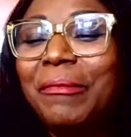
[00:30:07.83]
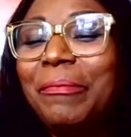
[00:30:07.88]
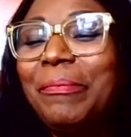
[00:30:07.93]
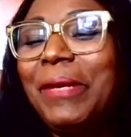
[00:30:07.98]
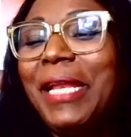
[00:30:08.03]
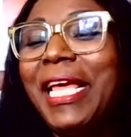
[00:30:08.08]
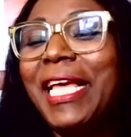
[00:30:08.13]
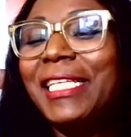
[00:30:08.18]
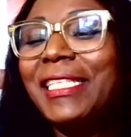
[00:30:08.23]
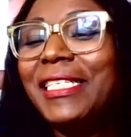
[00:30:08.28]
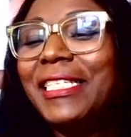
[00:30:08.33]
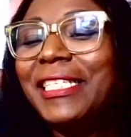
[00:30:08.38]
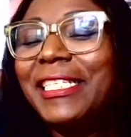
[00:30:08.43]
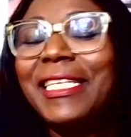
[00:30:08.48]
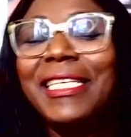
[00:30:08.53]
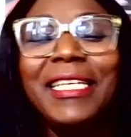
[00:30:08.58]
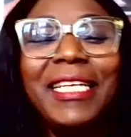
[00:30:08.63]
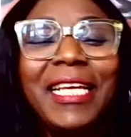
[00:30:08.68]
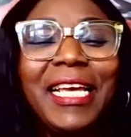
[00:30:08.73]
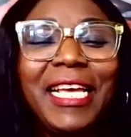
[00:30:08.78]

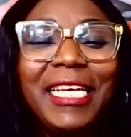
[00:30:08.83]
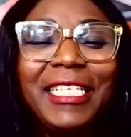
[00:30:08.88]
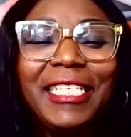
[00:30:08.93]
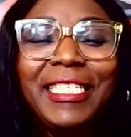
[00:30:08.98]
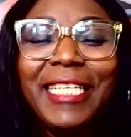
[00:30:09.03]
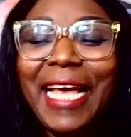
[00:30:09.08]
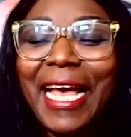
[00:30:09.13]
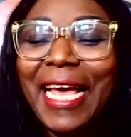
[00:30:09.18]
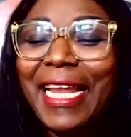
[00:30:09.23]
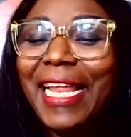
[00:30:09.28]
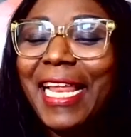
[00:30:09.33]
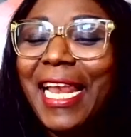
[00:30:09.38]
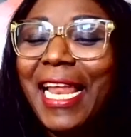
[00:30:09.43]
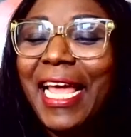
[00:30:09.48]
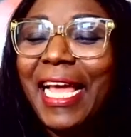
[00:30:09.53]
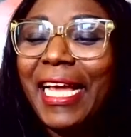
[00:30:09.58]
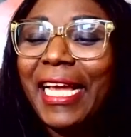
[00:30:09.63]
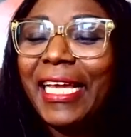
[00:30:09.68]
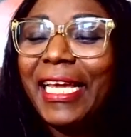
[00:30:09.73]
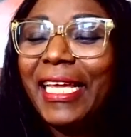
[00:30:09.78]
Please share the
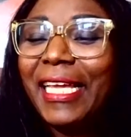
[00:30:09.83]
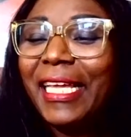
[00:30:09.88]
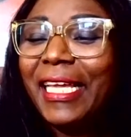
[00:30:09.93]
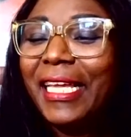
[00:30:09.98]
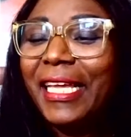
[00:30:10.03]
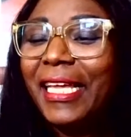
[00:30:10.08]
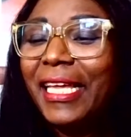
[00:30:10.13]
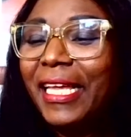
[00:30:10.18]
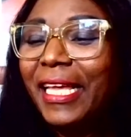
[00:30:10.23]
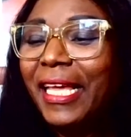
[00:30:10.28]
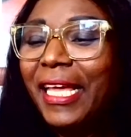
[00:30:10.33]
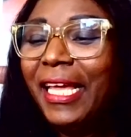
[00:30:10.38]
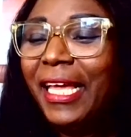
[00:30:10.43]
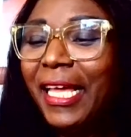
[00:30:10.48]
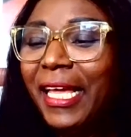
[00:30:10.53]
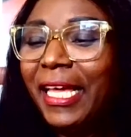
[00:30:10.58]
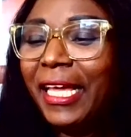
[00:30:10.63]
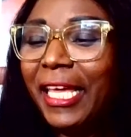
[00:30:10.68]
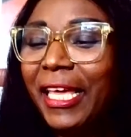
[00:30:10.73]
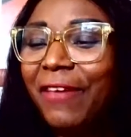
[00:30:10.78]
link.
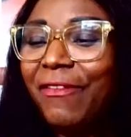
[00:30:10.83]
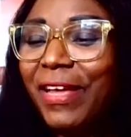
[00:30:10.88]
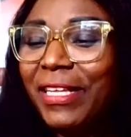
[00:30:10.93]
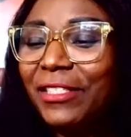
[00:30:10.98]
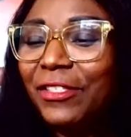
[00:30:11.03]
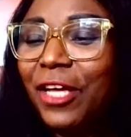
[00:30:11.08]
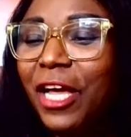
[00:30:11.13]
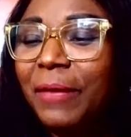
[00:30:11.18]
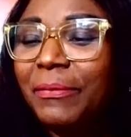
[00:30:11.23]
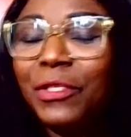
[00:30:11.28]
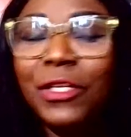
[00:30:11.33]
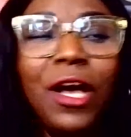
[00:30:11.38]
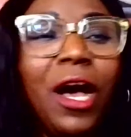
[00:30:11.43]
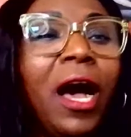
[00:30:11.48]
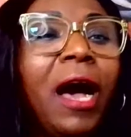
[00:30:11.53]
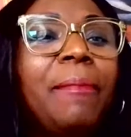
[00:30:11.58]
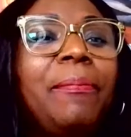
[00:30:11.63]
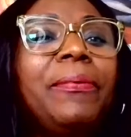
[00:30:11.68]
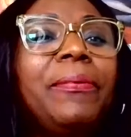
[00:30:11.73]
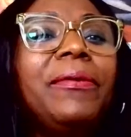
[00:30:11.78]
Give a thumbs
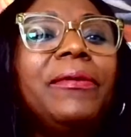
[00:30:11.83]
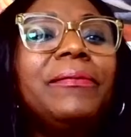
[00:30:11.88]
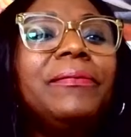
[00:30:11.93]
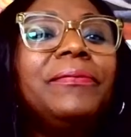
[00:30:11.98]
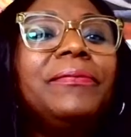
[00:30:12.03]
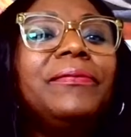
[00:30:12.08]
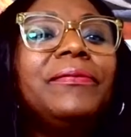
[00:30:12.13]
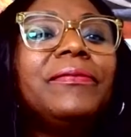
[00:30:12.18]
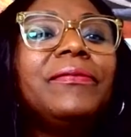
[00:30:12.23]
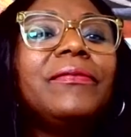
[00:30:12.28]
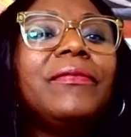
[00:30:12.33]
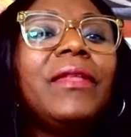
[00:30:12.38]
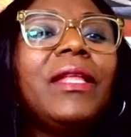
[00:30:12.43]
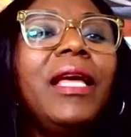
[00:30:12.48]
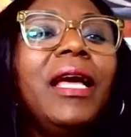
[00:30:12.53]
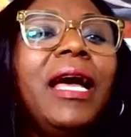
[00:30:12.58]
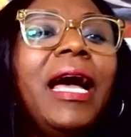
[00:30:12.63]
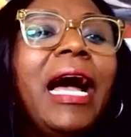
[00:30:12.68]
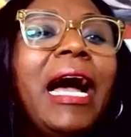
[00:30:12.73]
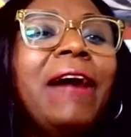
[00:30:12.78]
up.
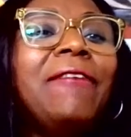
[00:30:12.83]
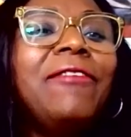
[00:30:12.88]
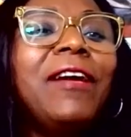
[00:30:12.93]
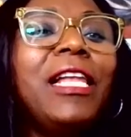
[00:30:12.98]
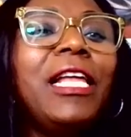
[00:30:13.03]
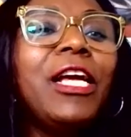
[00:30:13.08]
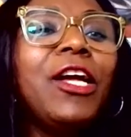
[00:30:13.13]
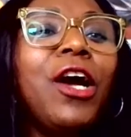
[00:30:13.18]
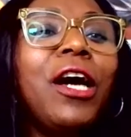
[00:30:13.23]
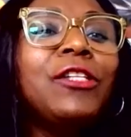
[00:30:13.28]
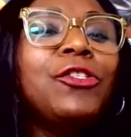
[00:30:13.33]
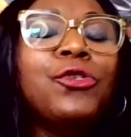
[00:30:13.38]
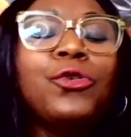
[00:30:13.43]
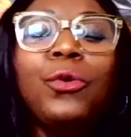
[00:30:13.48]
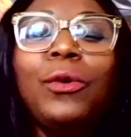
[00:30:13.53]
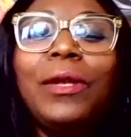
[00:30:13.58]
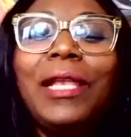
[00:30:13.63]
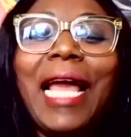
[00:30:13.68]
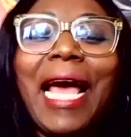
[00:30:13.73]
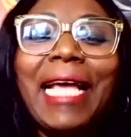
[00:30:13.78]
I've only got
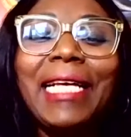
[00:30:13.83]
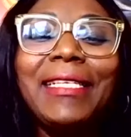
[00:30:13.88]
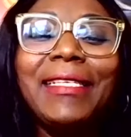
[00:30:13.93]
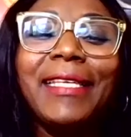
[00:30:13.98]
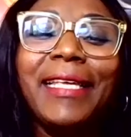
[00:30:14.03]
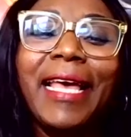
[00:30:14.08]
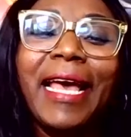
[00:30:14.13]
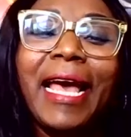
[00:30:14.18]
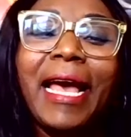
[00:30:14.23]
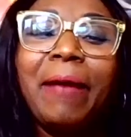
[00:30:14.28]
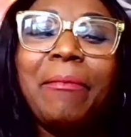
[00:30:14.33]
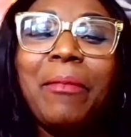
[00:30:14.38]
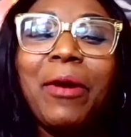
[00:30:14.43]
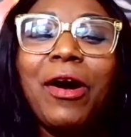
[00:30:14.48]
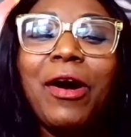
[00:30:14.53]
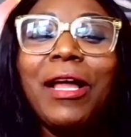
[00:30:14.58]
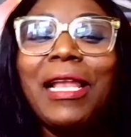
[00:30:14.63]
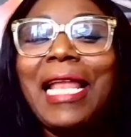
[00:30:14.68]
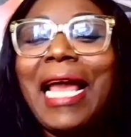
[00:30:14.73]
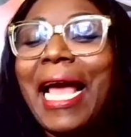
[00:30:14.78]
2 likes here.
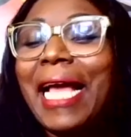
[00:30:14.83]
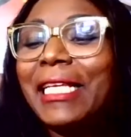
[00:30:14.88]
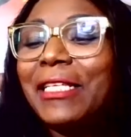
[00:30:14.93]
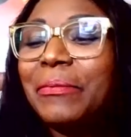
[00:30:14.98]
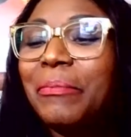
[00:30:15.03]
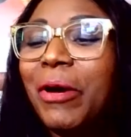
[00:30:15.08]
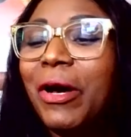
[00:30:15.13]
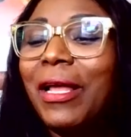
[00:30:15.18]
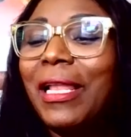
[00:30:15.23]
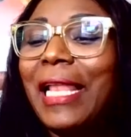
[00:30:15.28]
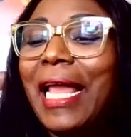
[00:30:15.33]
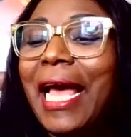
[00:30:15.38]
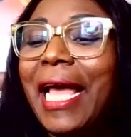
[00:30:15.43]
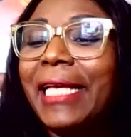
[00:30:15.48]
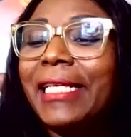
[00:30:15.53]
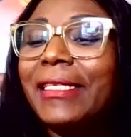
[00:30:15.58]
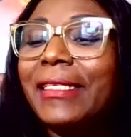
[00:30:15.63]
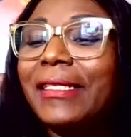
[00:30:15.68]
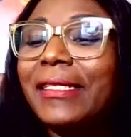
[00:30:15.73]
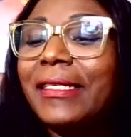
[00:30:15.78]
More likes, more
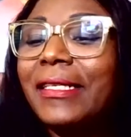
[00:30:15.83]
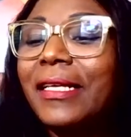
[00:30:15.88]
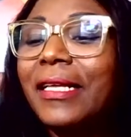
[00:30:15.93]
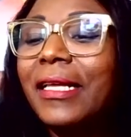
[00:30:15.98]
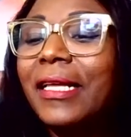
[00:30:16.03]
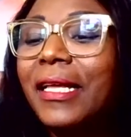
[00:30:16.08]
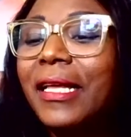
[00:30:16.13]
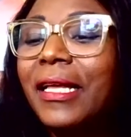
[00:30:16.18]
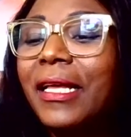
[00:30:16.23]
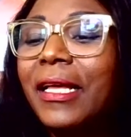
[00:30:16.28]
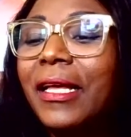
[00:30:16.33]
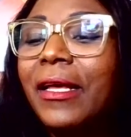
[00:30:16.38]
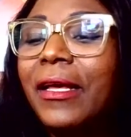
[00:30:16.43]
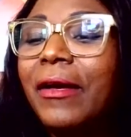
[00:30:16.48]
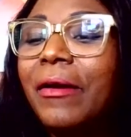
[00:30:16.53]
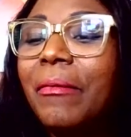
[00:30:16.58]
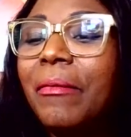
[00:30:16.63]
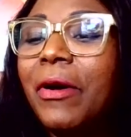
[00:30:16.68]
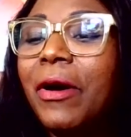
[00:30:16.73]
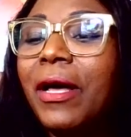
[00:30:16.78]
likes,
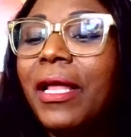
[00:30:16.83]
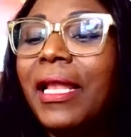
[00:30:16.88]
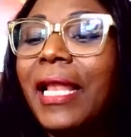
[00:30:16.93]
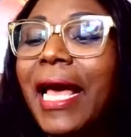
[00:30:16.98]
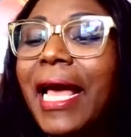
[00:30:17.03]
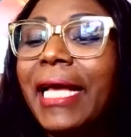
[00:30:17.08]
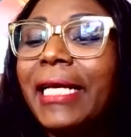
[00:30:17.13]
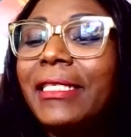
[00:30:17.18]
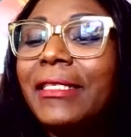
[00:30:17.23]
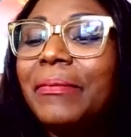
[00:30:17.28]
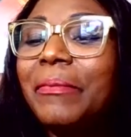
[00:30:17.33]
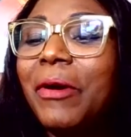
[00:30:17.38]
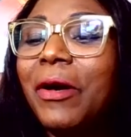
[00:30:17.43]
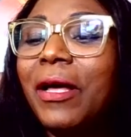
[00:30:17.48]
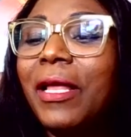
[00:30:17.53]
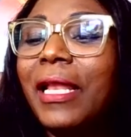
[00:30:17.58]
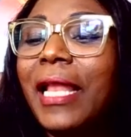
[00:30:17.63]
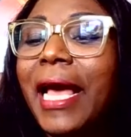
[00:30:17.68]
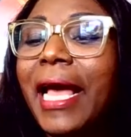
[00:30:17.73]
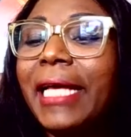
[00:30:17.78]
more likes,
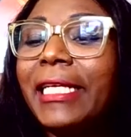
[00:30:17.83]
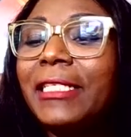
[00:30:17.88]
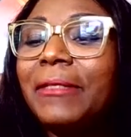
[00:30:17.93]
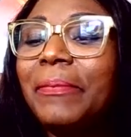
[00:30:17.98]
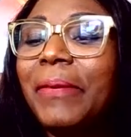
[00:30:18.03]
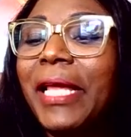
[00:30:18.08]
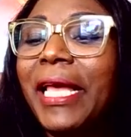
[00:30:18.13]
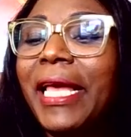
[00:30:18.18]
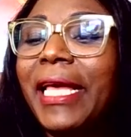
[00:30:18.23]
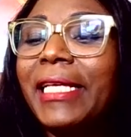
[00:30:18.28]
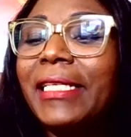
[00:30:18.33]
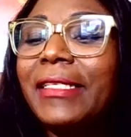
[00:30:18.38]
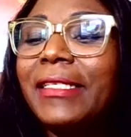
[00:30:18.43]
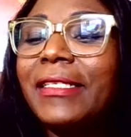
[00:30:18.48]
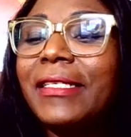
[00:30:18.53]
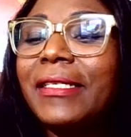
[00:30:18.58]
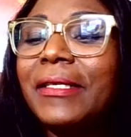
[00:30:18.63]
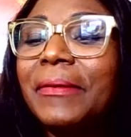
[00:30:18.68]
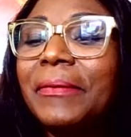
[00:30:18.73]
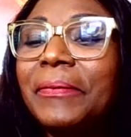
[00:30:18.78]
more likes,
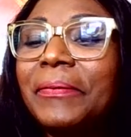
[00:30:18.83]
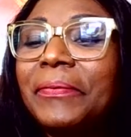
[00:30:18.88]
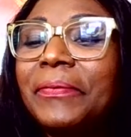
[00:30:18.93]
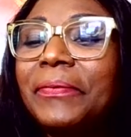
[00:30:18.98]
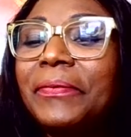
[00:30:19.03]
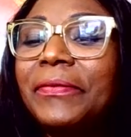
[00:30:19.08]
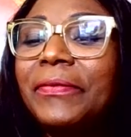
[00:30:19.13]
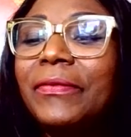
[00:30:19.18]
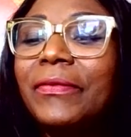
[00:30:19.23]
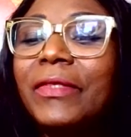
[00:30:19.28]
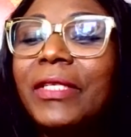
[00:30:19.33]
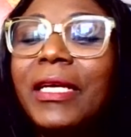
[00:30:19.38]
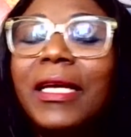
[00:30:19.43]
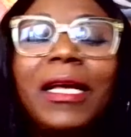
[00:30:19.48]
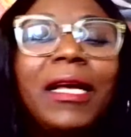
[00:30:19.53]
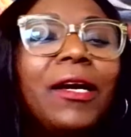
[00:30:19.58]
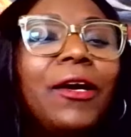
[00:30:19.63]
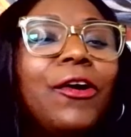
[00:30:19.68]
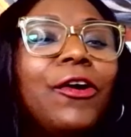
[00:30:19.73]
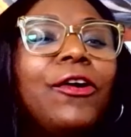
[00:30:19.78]
please.
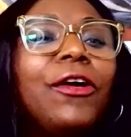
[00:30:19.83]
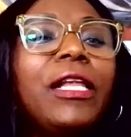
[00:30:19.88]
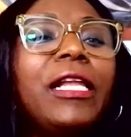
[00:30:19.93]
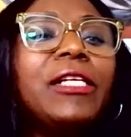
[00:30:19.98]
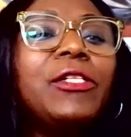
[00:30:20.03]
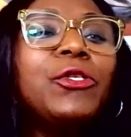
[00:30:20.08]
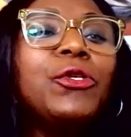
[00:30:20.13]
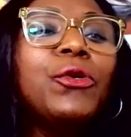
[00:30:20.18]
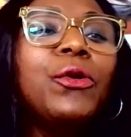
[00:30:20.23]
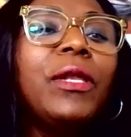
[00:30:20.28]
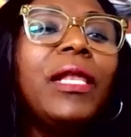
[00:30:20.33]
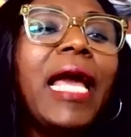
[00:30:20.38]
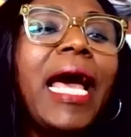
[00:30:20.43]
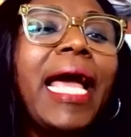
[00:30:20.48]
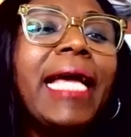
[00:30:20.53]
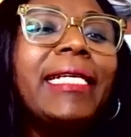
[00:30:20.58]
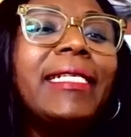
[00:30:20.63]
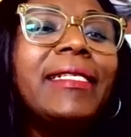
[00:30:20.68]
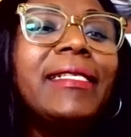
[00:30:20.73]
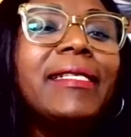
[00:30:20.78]
Only 2
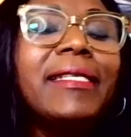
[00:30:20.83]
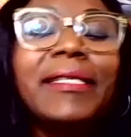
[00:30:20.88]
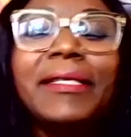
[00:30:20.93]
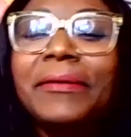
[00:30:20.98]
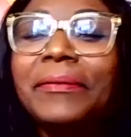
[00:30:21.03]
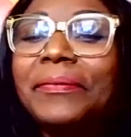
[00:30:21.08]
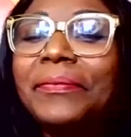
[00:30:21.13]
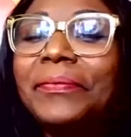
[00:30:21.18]
likes.